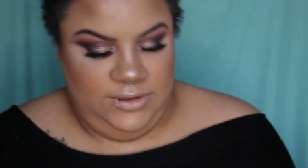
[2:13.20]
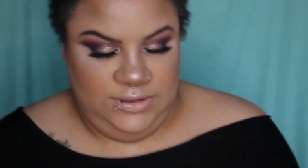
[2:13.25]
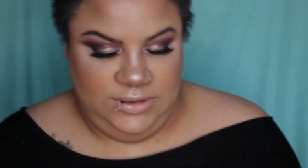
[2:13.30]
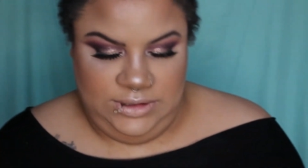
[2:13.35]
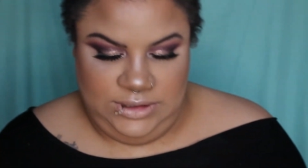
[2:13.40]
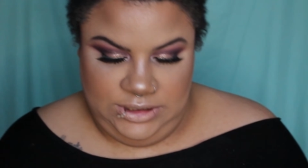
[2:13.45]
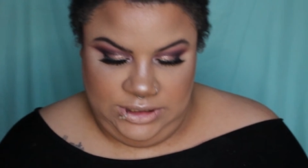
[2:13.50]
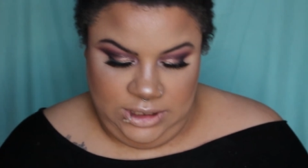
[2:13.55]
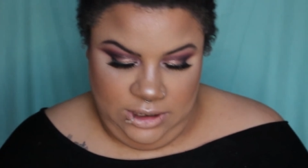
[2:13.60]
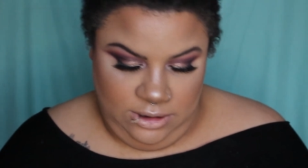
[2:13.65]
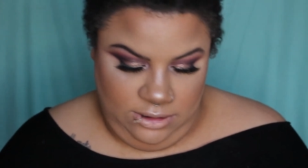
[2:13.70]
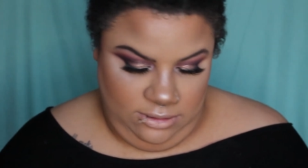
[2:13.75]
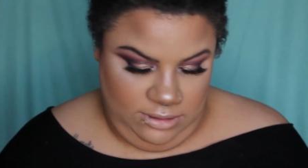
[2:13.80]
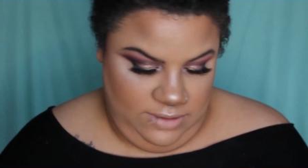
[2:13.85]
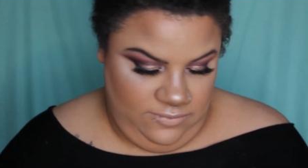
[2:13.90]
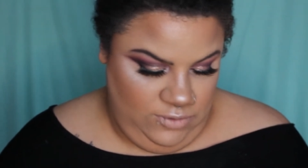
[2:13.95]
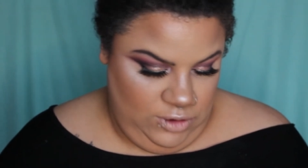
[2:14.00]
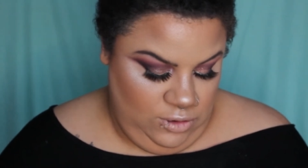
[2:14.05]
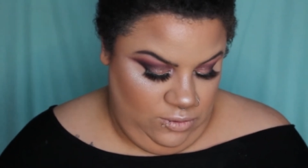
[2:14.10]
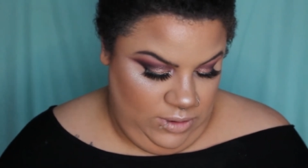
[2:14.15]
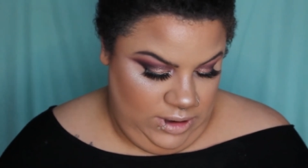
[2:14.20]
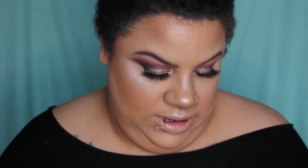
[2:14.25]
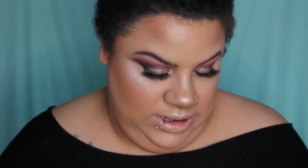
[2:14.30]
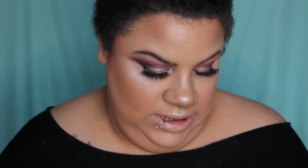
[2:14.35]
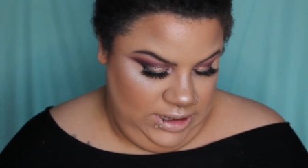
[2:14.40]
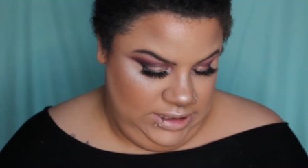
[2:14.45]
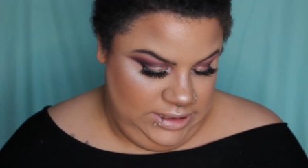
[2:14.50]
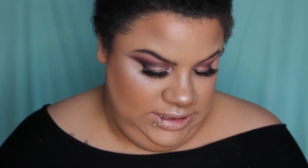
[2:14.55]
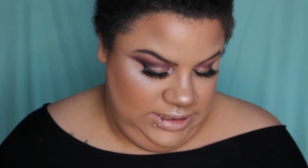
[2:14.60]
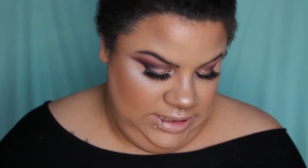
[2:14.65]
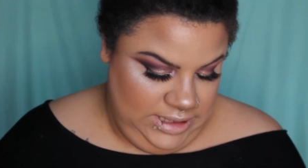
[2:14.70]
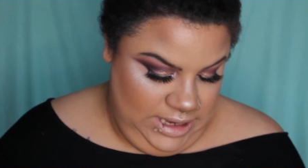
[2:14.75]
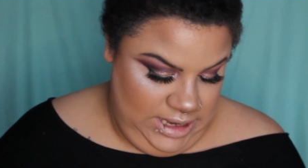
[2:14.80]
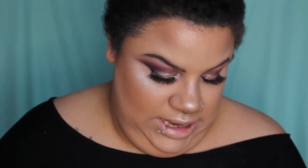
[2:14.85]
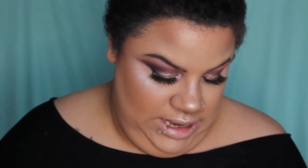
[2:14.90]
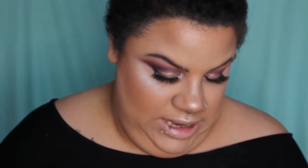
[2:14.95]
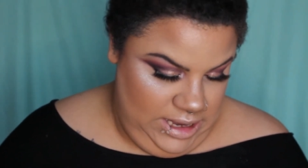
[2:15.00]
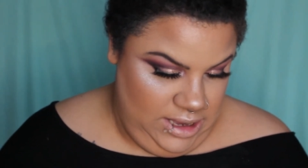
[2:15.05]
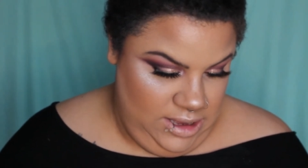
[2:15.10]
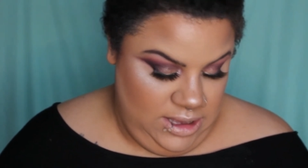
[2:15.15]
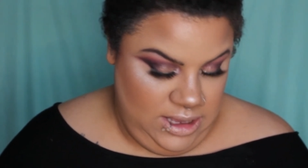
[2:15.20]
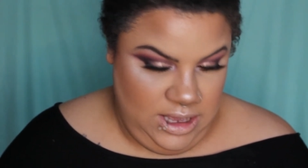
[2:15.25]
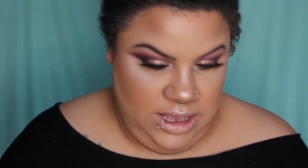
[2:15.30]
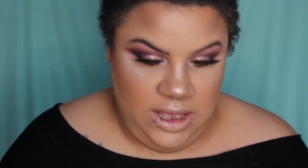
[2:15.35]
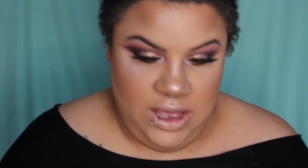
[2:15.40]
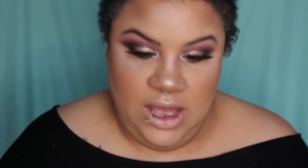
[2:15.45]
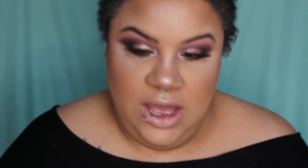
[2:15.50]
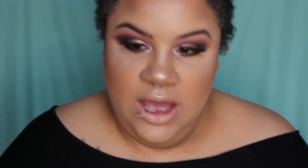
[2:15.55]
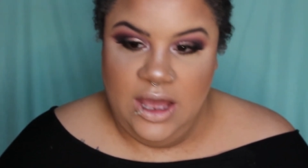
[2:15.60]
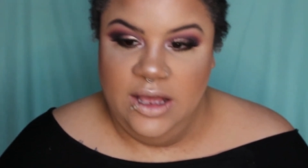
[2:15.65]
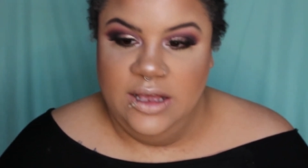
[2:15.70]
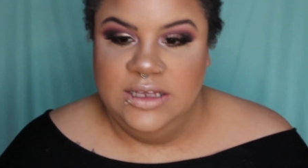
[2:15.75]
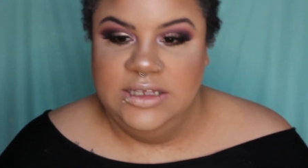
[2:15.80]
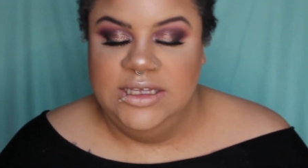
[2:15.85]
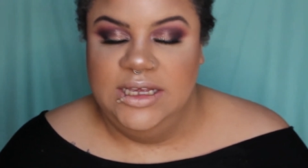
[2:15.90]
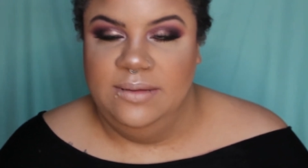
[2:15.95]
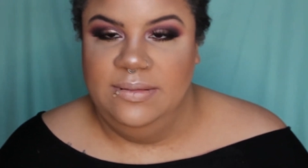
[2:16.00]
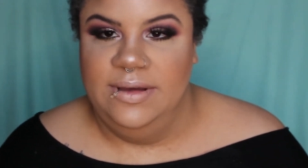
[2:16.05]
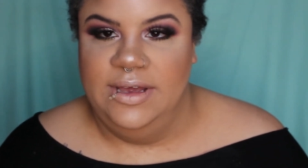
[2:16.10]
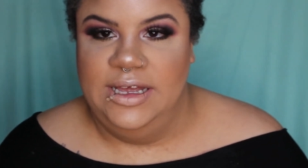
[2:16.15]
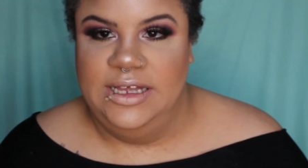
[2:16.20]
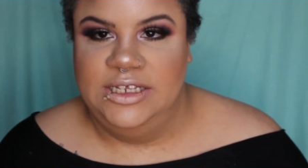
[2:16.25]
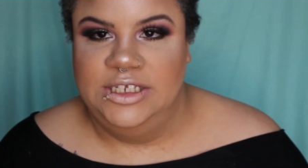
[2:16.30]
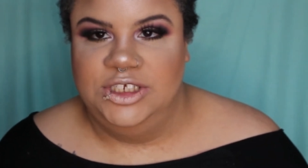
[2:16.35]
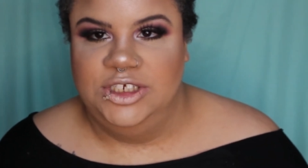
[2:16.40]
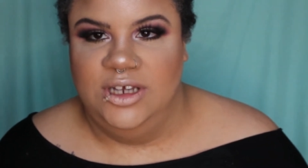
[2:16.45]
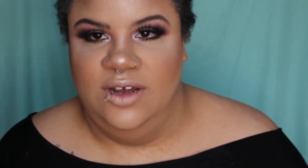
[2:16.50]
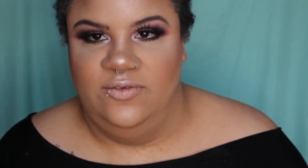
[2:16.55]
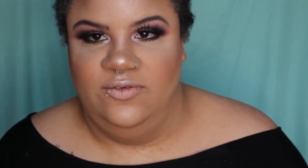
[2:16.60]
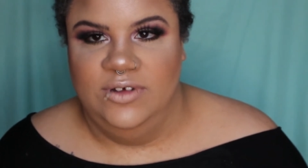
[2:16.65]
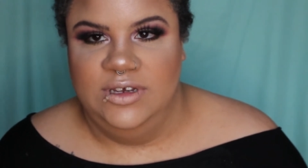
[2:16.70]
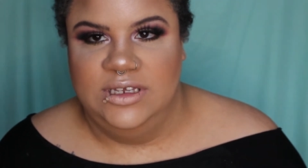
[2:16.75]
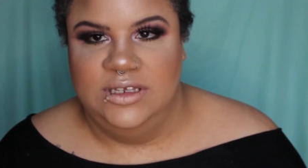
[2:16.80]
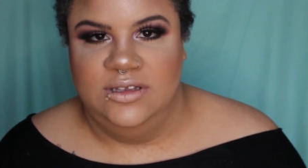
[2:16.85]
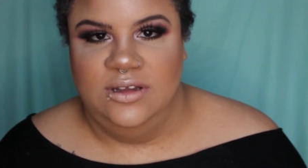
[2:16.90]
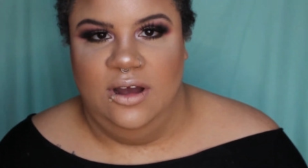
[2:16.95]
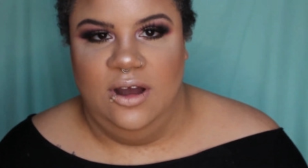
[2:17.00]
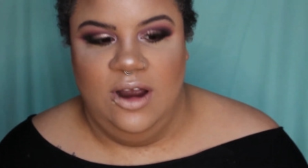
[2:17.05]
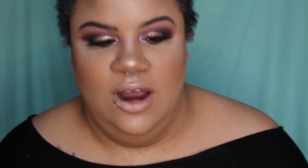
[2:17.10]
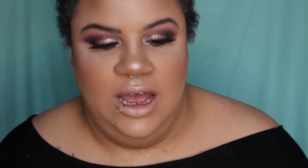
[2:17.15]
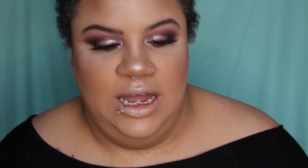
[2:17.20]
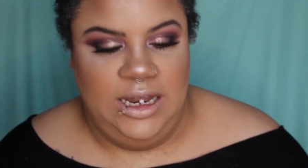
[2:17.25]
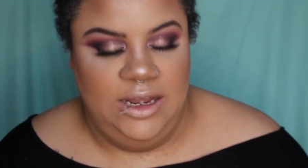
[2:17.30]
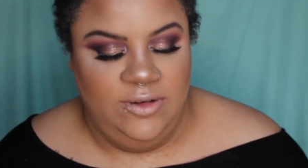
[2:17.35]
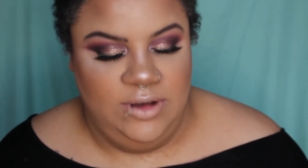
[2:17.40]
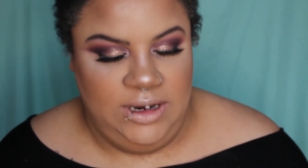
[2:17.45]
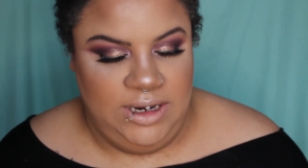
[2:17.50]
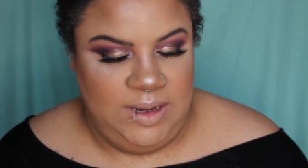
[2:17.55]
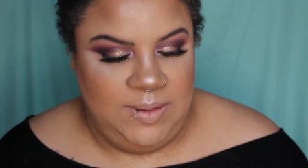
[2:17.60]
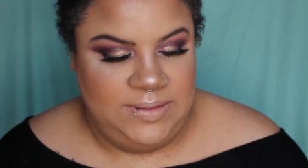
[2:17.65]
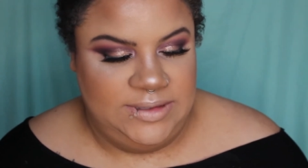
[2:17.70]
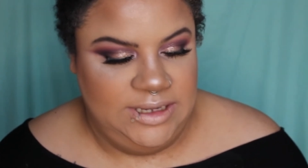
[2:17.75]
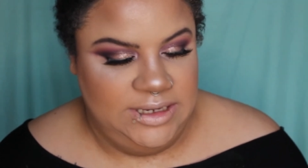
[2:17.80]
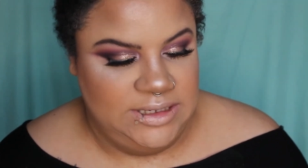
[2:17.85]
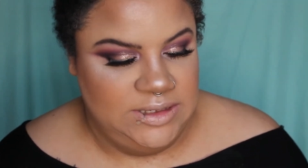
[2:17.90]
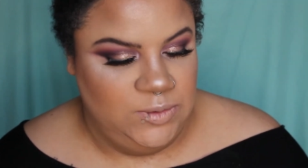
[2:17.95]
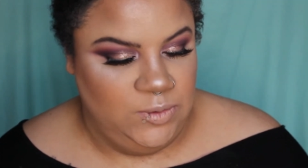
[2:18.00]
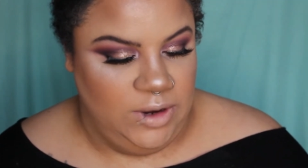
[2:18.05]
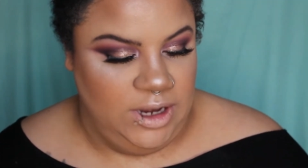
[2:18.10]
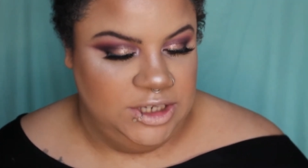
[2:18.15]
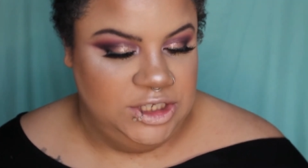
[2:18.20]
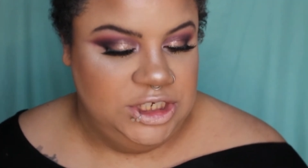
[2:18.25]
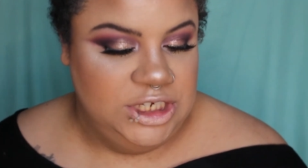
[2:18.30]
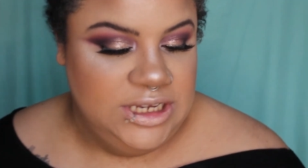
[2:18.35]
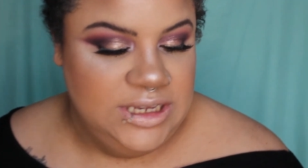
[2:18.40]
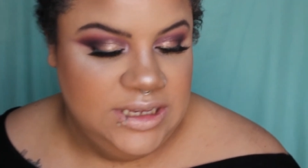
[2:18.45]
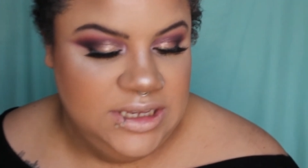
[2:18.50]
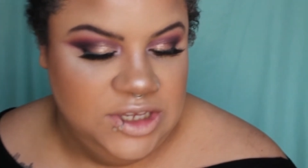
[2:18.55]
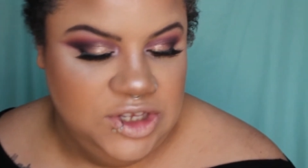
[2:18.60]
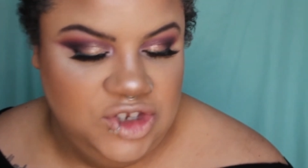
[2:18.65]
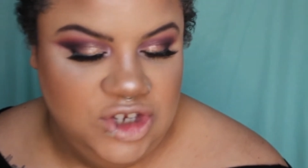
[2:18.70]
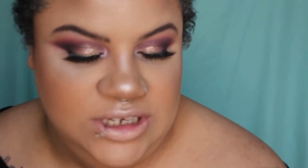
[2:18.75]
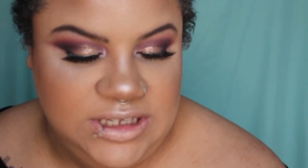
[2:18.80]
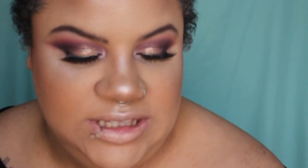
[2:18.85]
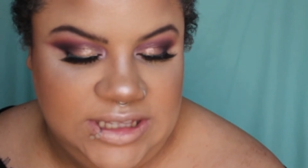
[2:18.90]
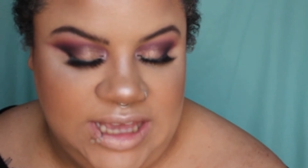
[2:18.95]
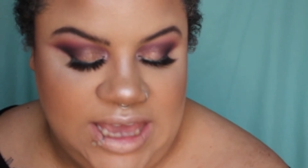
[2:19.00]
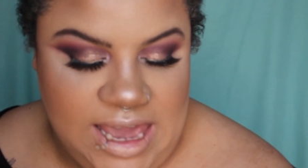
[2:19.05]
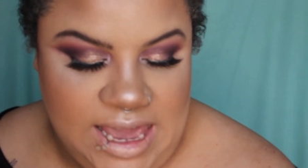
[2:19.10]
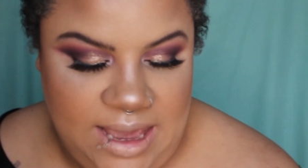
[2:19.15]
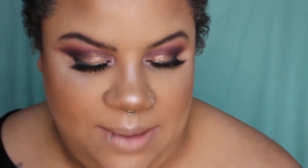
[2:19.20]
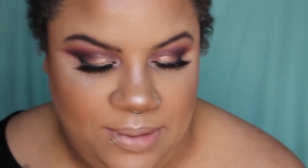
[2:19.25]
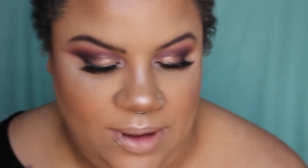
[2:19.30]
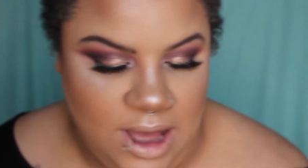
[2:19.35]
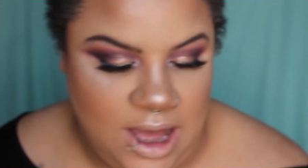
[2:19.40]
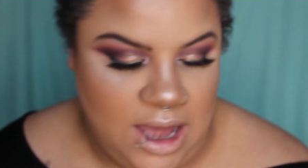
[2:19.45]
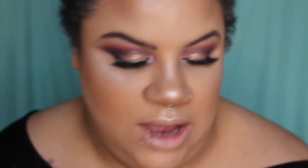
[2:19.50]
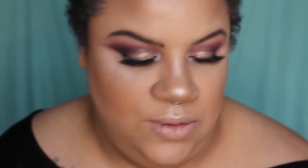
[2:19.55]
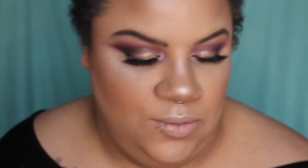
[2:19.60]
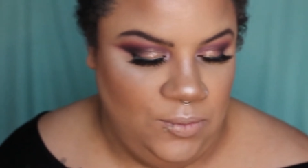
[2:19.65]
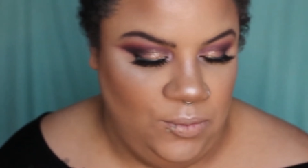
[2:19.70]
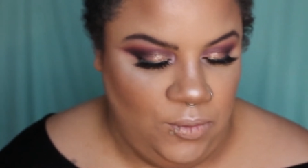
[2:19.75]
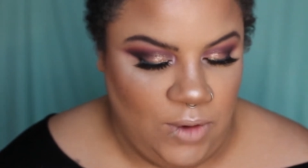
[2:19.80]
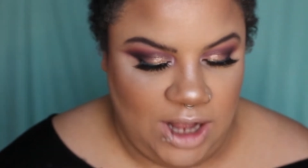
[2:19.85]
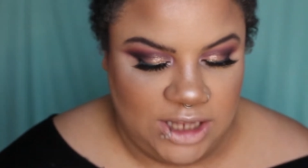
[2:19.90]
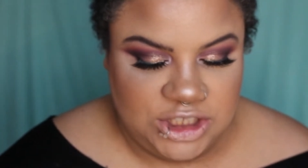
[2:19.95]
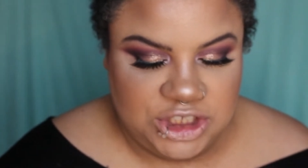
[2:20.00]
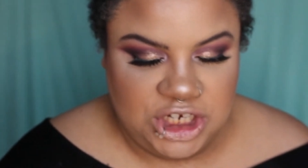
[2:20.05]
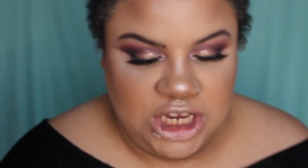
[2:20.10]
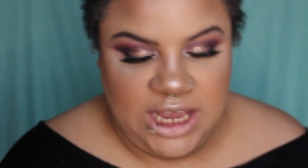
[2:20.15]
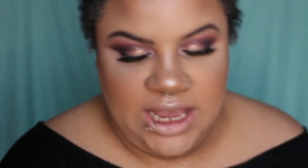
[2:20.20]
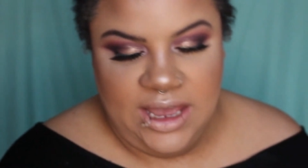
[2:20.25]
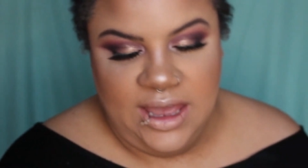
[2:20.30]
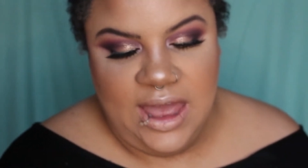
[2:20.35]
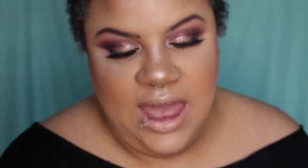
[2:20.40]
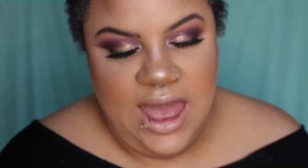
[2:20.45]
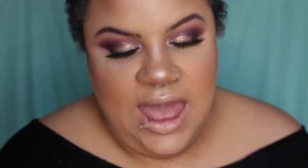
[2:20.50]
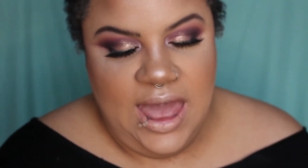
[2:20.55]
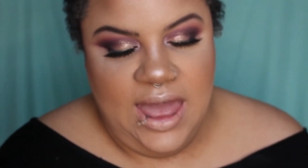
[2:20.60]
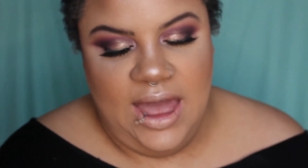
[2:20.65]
So if you want to see some uh, Jeffree Star liquid lipstick swatches, just keep um, watching.